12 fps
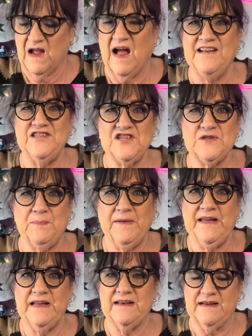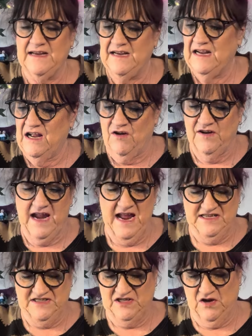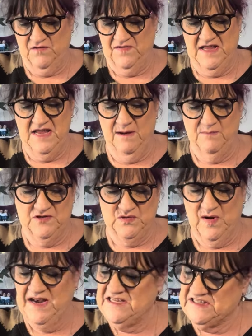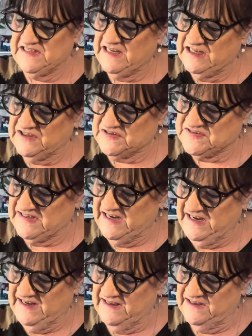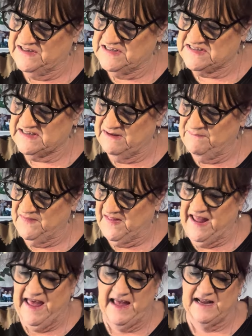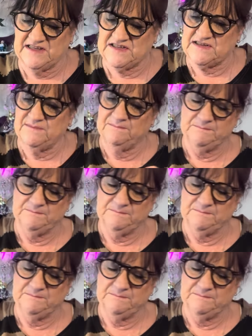I just spit. Okay, so the number 26 is the X.